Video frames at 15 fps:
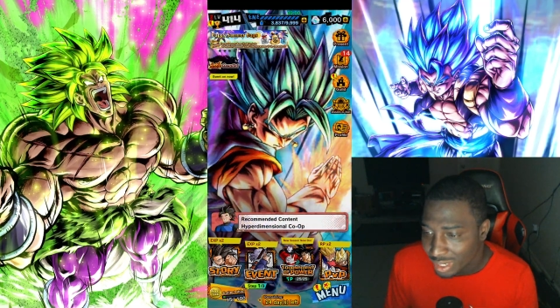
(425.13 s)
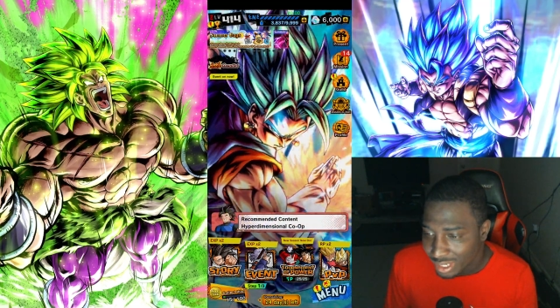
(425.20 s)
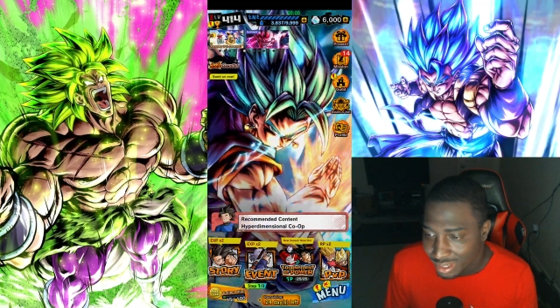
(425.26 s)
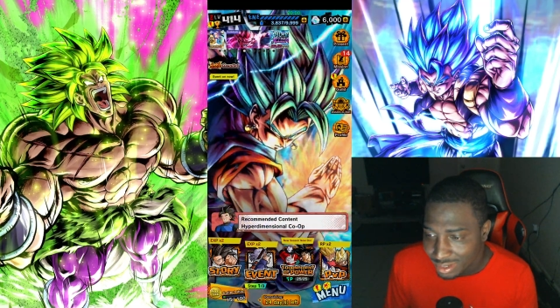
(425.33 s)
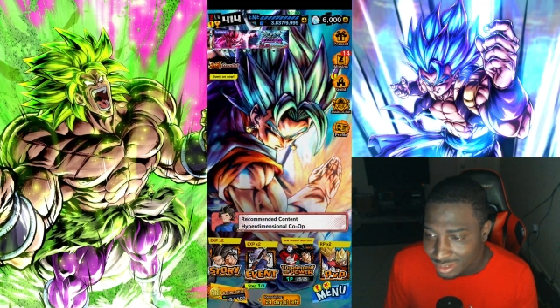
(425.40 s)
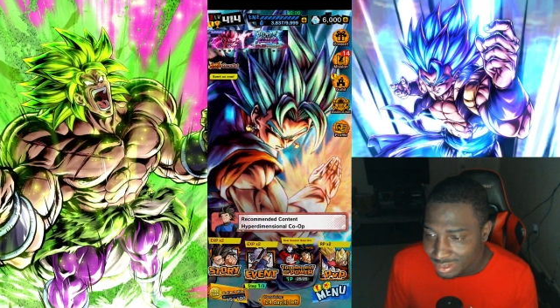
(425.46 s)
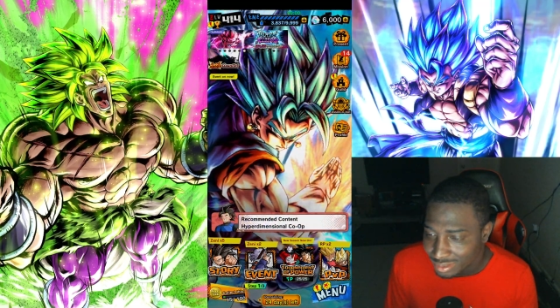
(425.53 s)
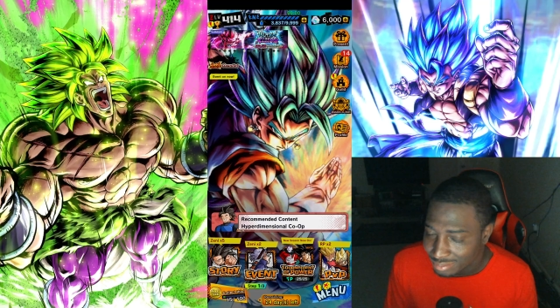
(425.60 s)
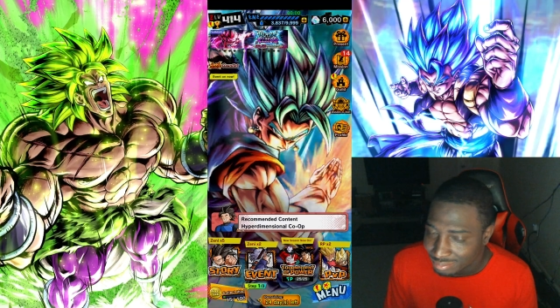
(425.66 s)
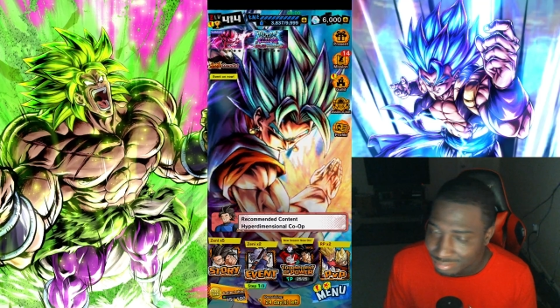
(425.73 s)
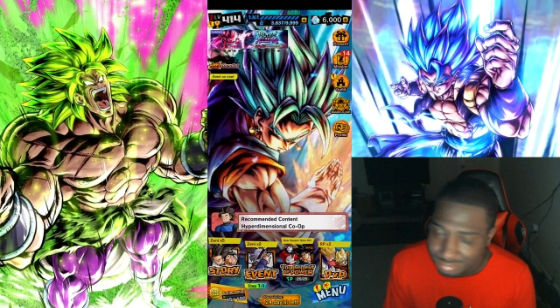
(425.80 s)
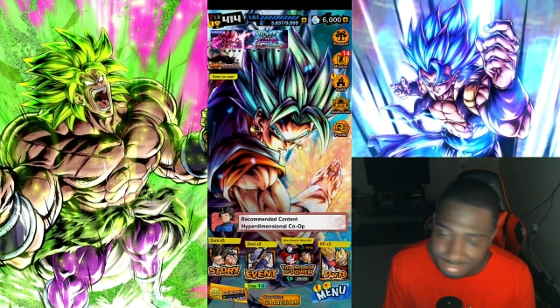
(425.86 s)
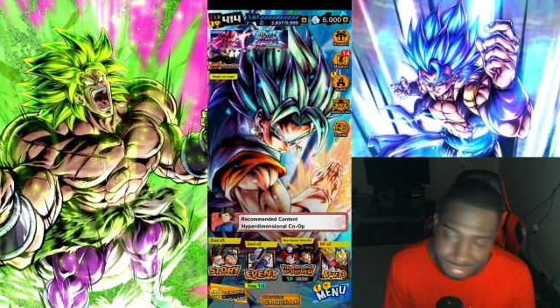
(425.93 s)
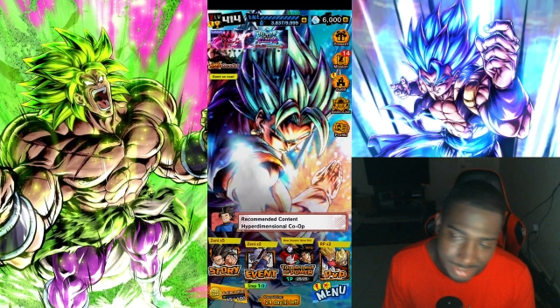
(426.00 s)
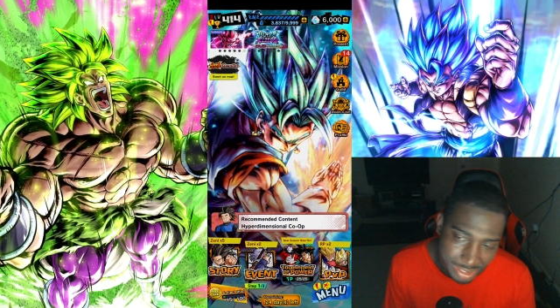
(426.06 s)
is and,
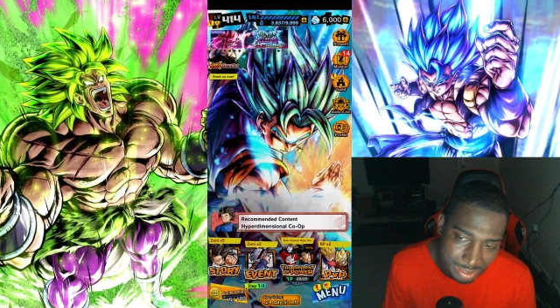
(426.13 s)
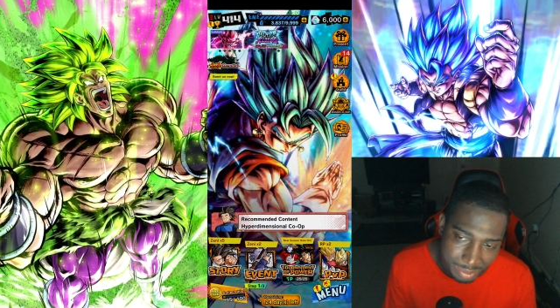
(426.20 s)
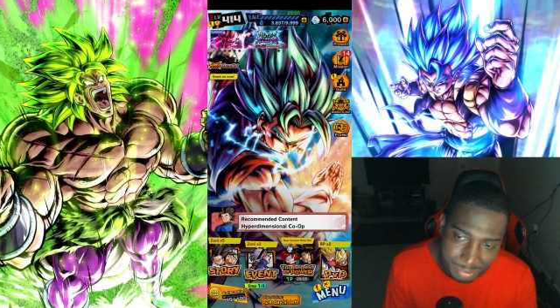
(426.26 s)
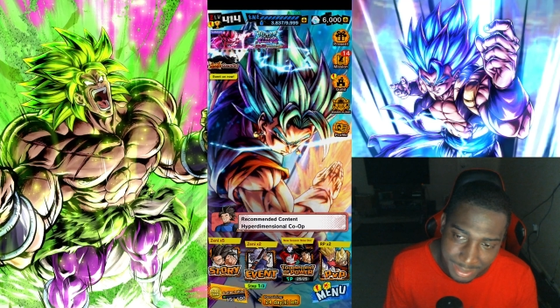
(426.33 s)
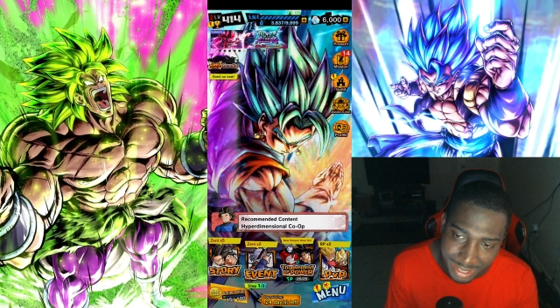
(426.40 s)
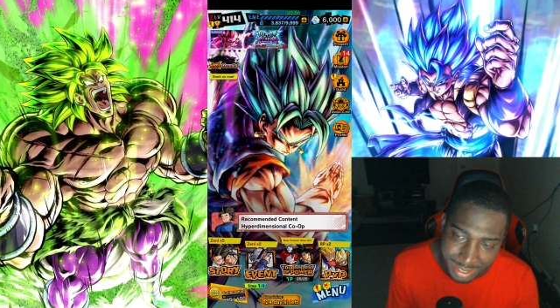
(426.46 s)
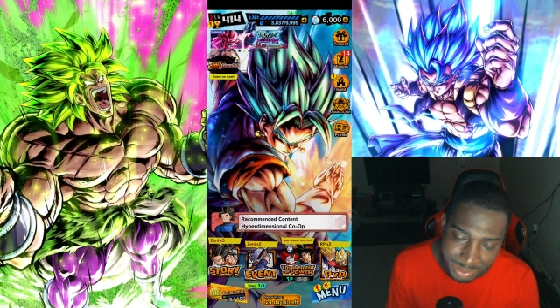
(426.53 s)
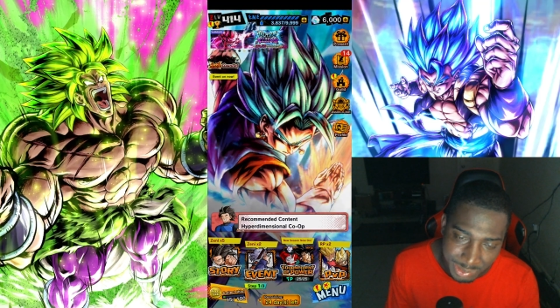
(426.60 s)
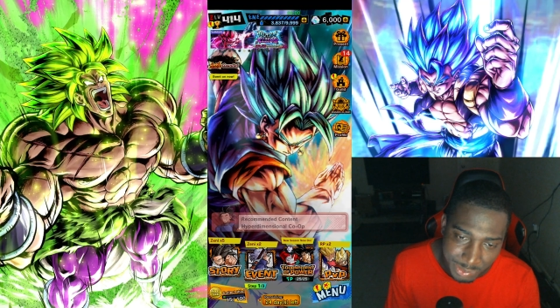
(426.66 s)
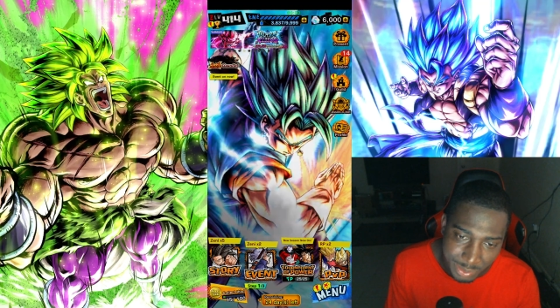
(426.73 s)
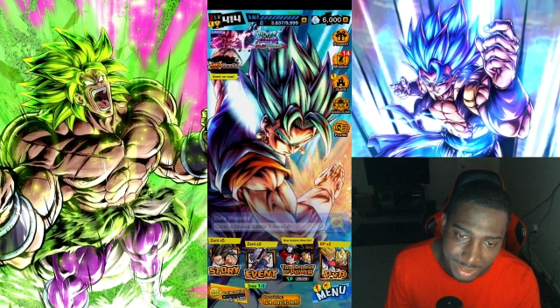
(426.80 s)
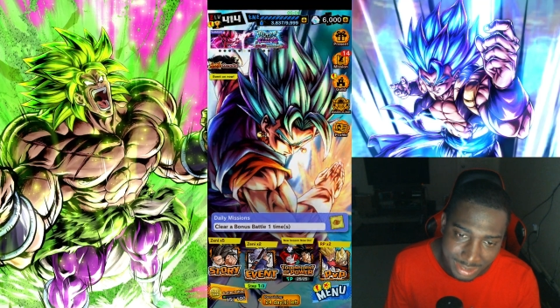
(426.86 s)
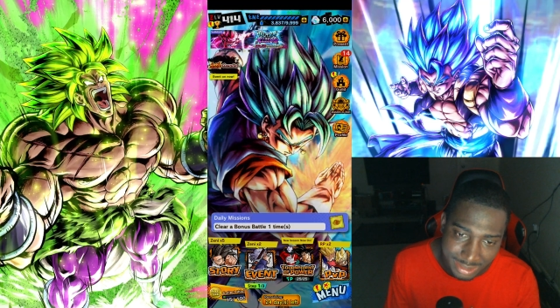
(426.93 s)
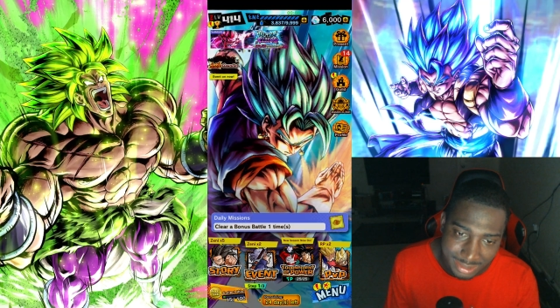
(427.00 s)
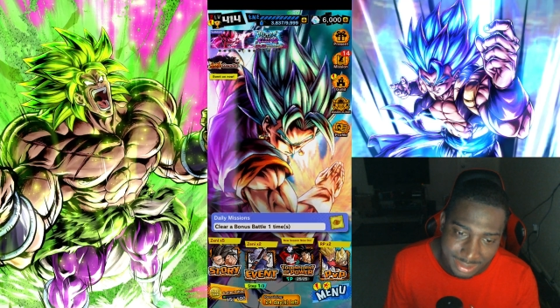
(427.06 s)
you know, plan
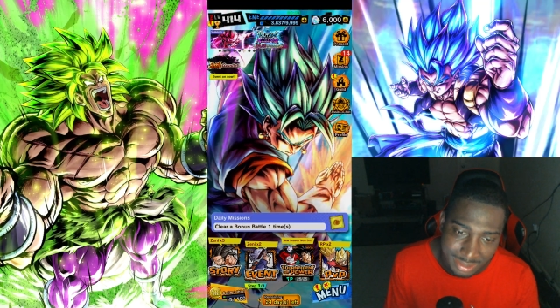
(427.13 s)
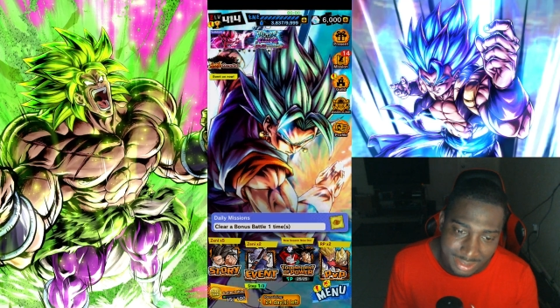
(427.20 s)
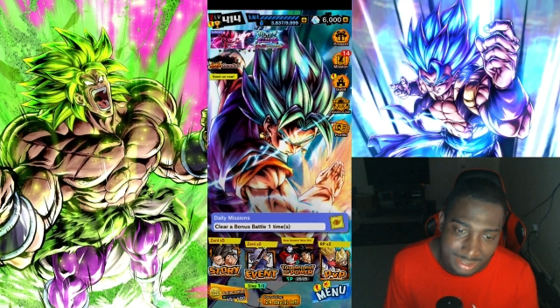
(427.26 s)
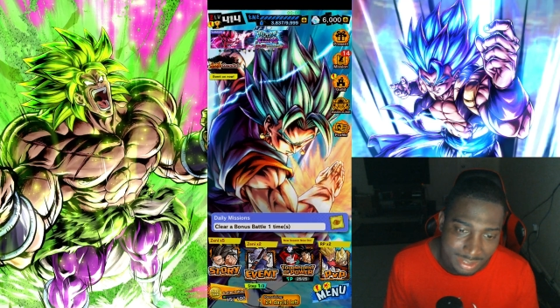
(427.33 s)
accordingly.